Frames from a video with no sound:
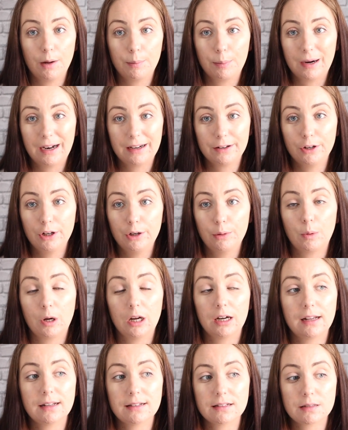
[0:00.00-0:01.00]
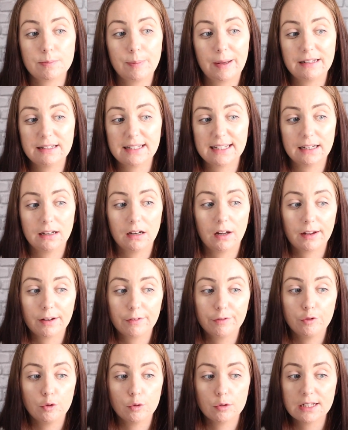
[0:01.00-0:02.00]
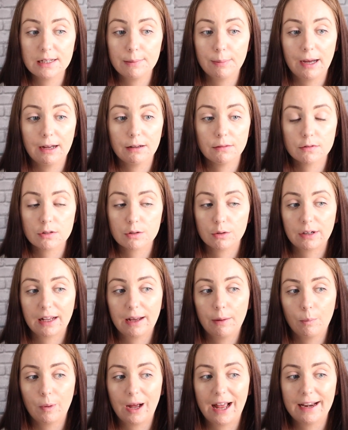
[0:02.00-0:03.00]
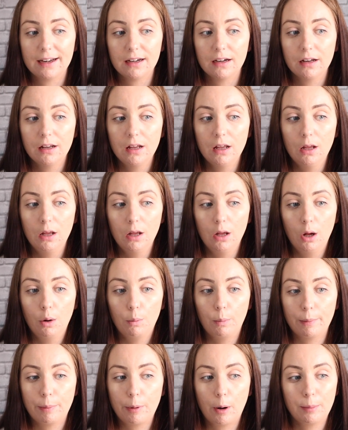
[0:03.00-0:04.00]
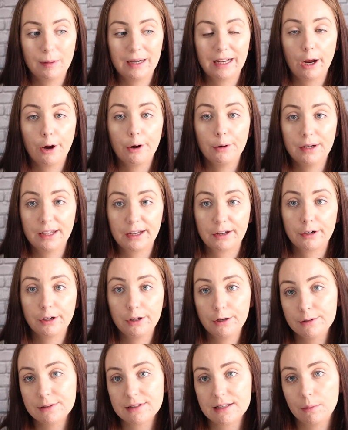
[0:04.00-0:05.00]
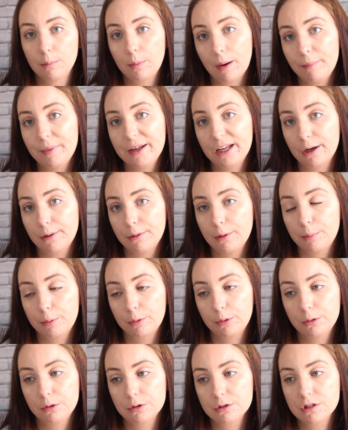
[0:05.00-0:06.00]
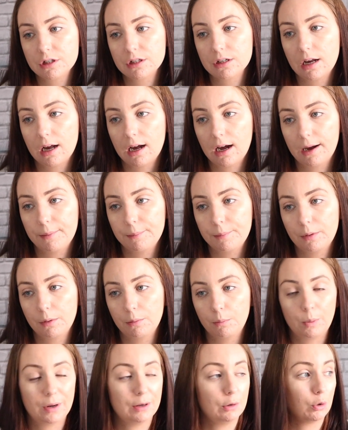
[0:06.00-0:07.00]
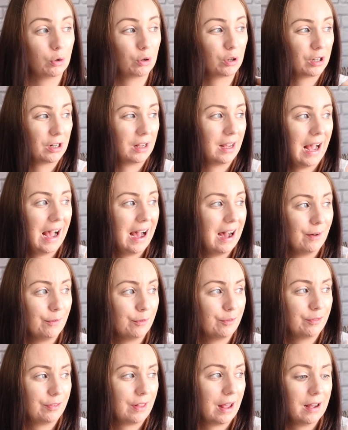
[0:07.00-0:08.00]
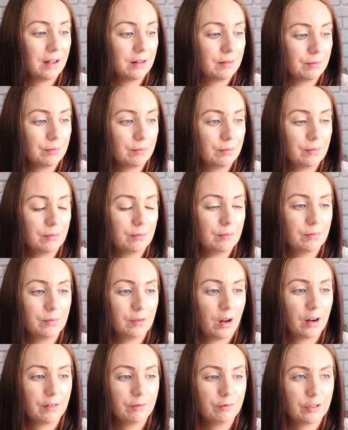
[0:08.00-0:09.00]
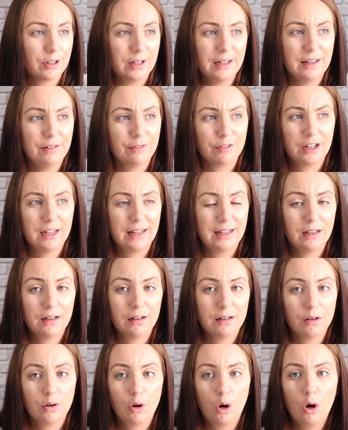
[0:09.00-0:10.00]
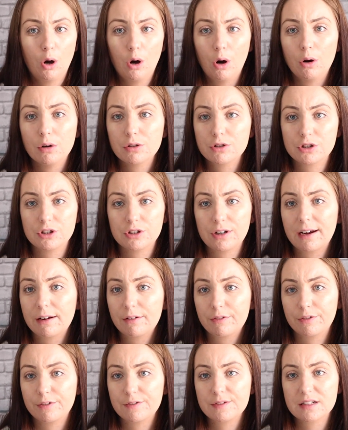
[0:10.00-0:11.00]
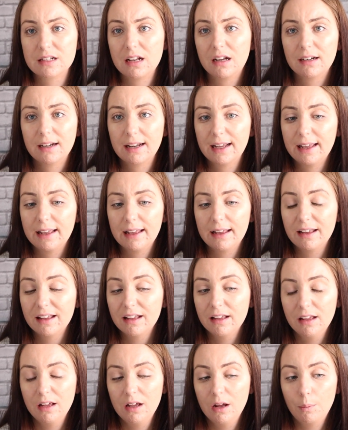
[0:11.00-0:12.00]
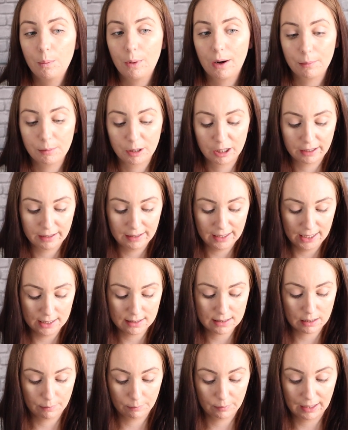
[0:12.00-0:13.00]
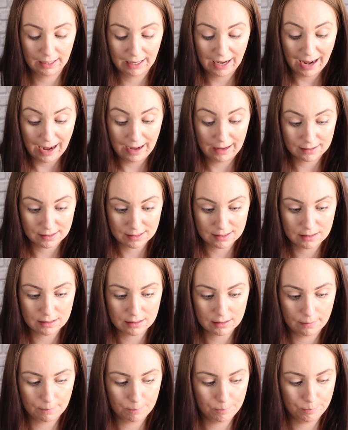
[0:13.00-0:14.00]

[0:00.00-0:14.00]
a brand new one and spending like £40 on it when we're probably only going to use it when we go abroad. We're not going to have that like really hot strength of sun here where I'm going to need something as